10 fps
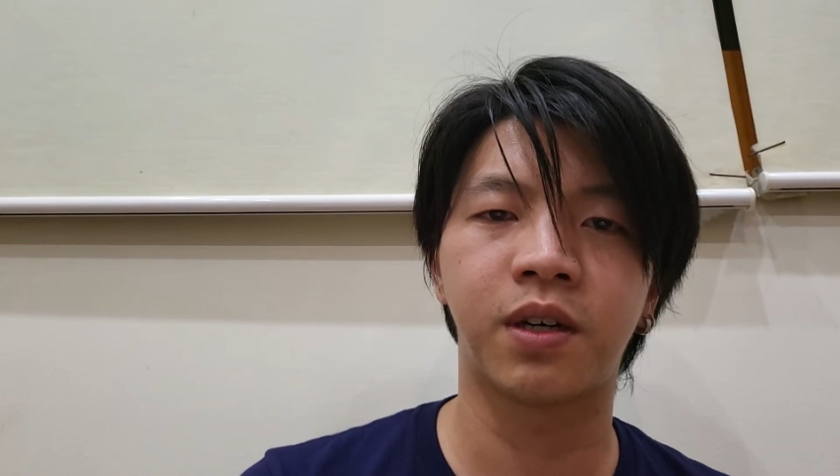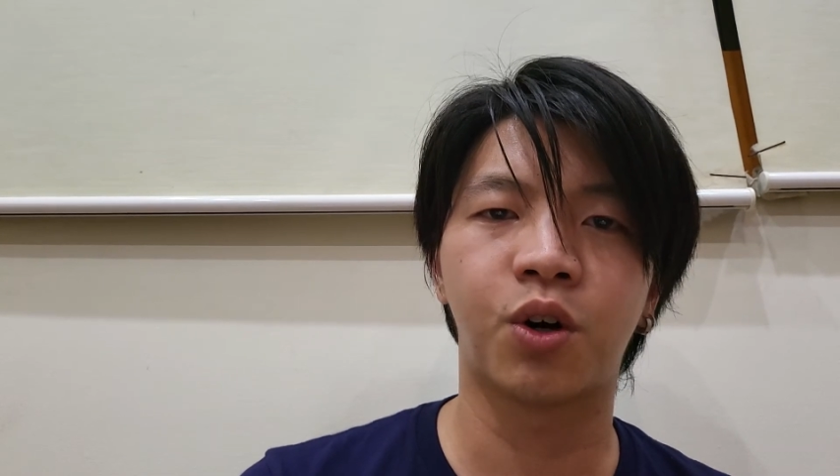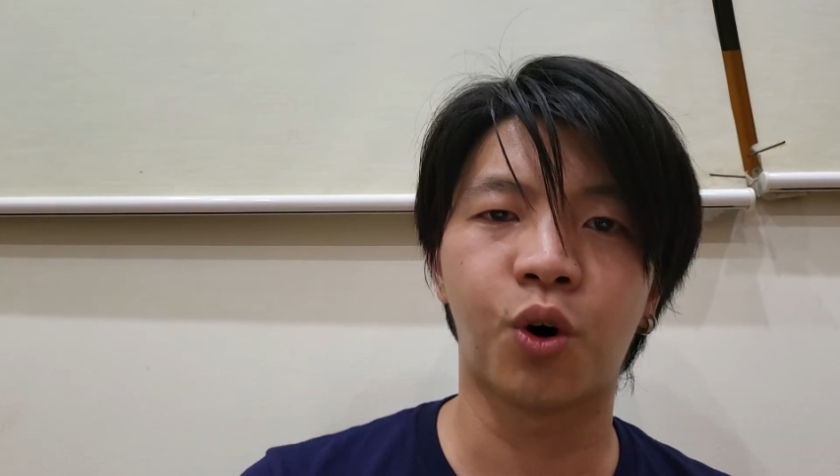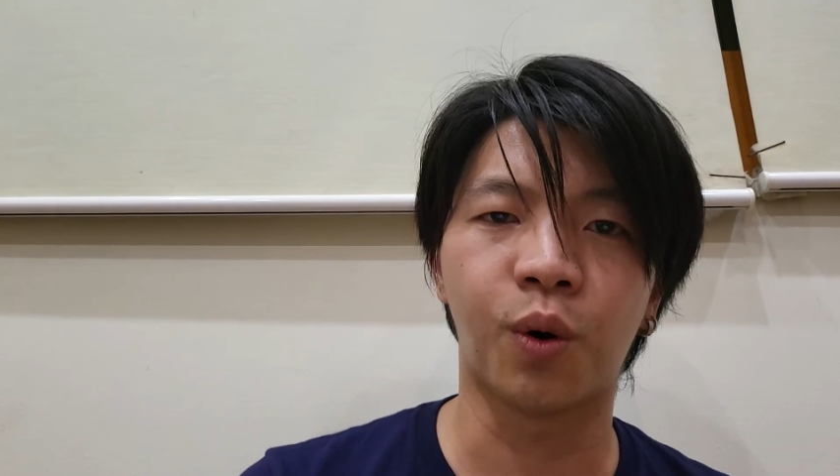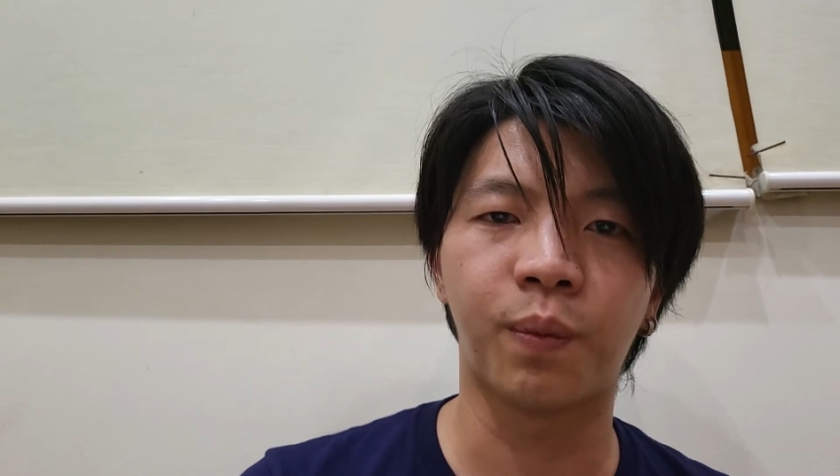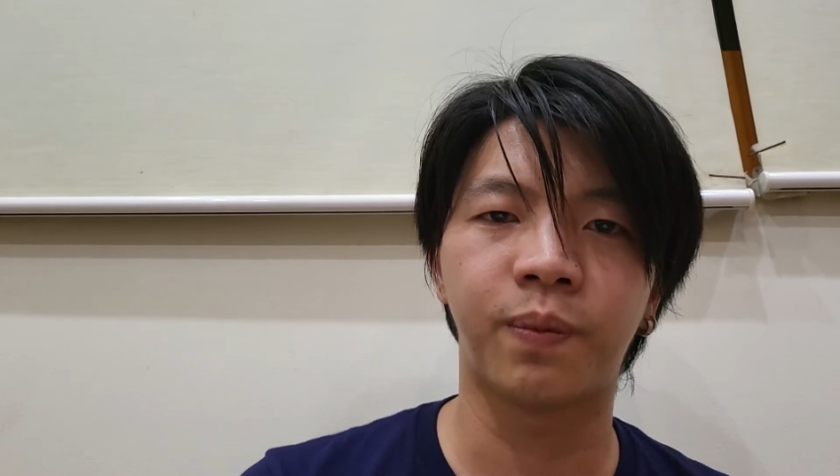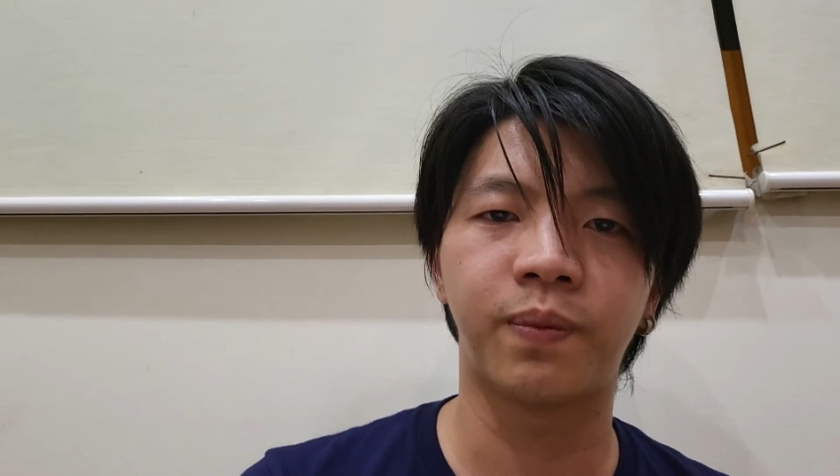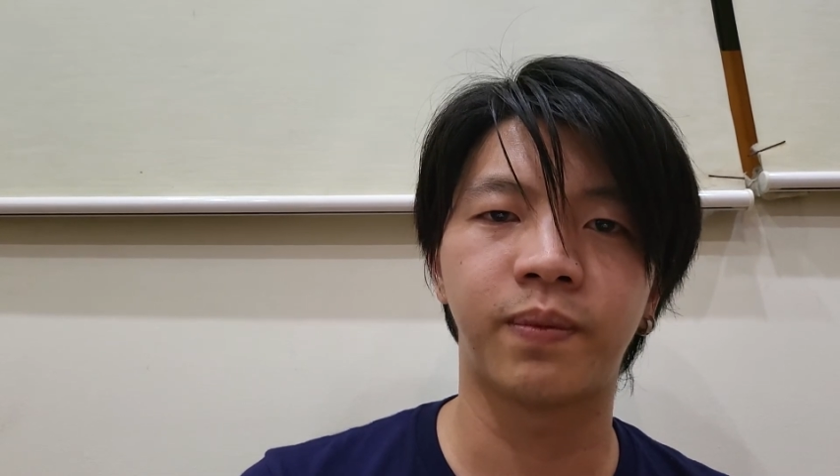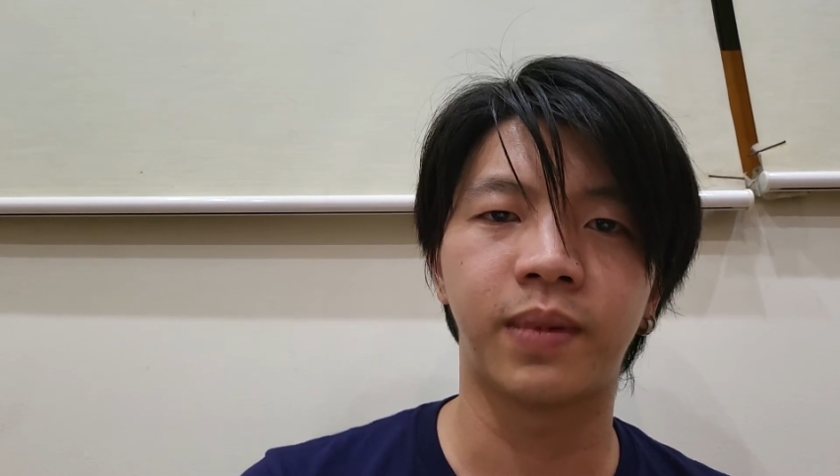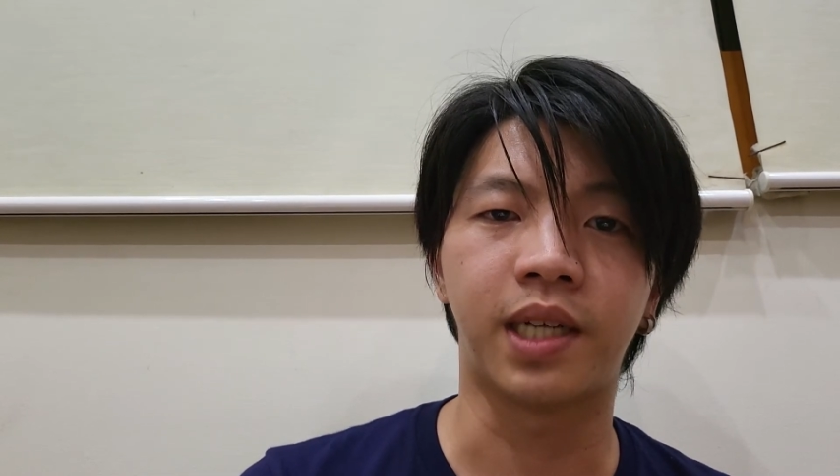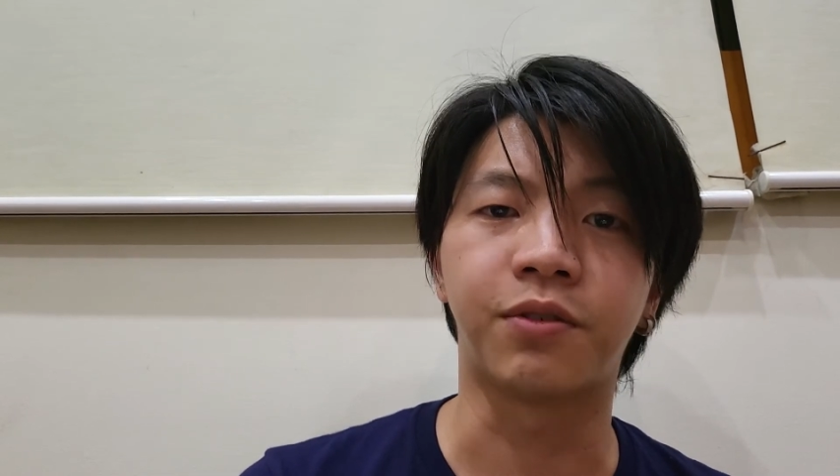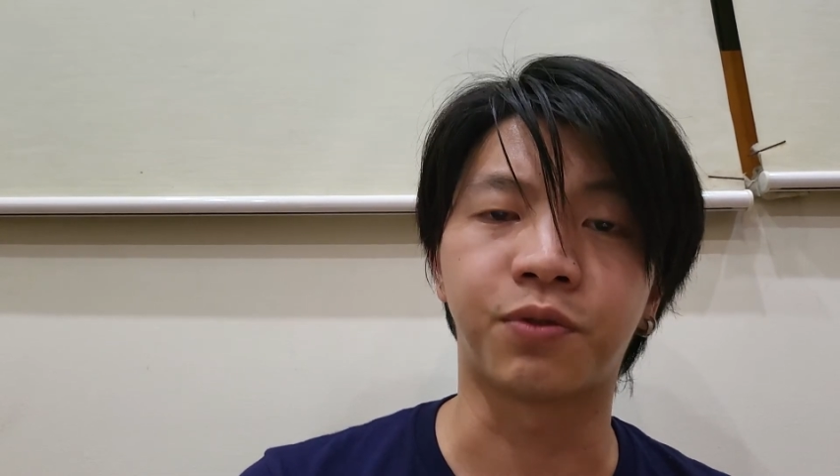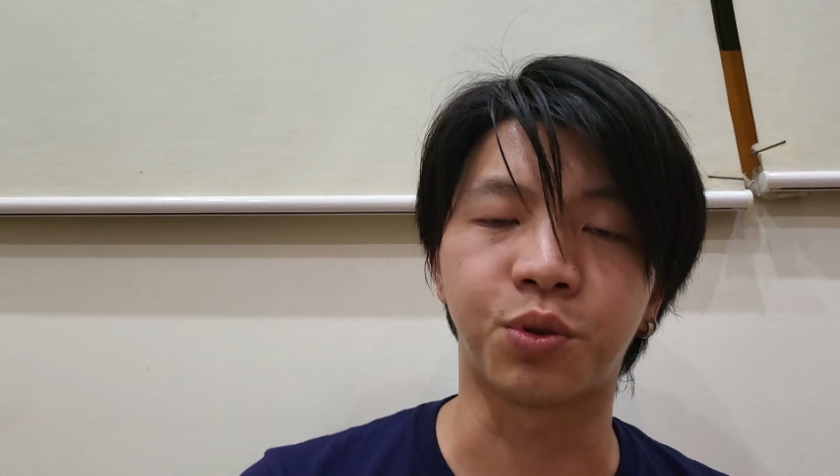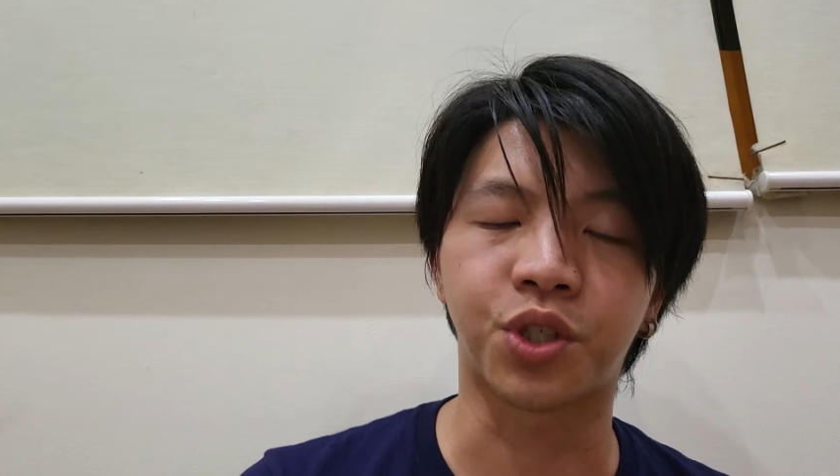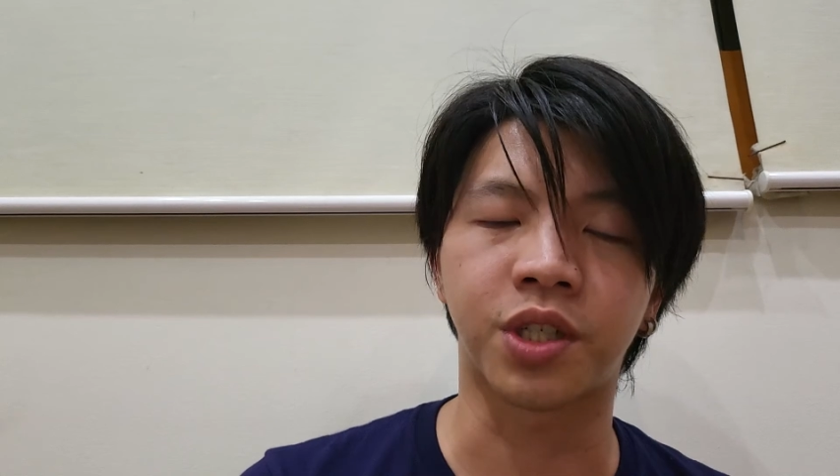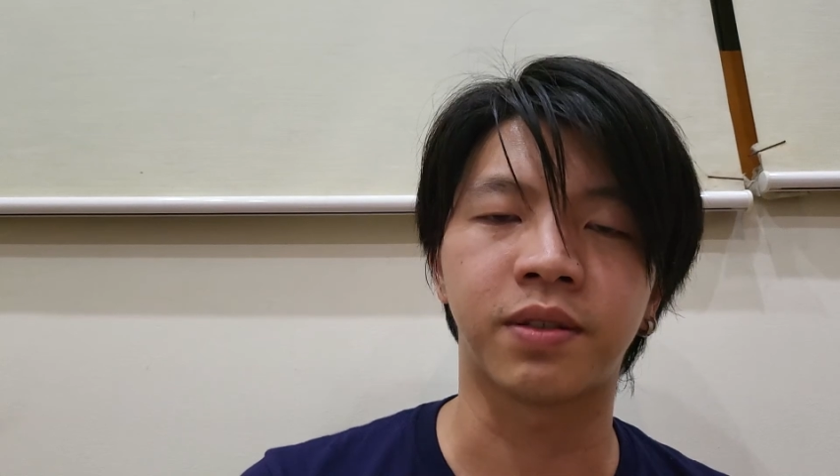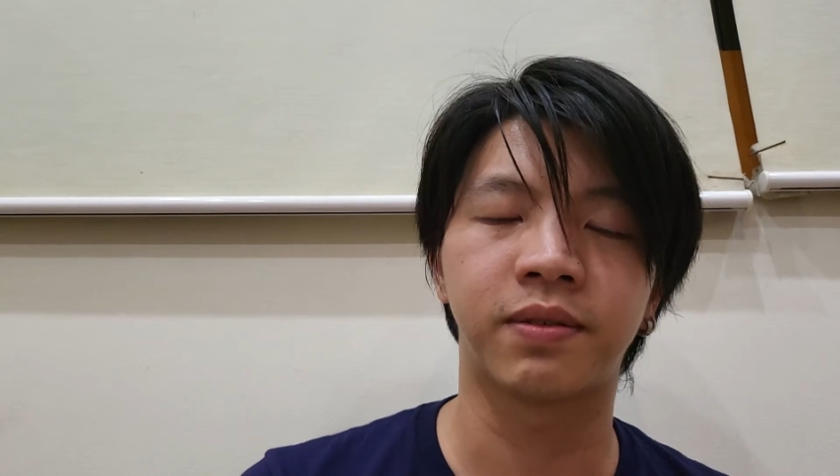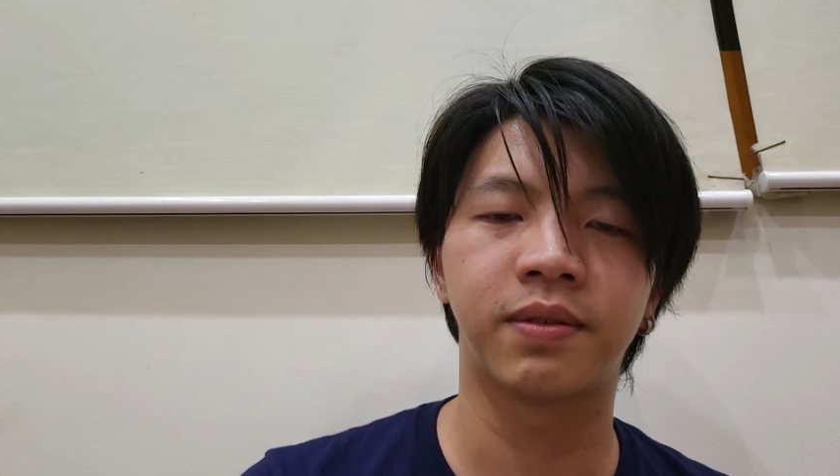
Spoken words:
hope, and the future.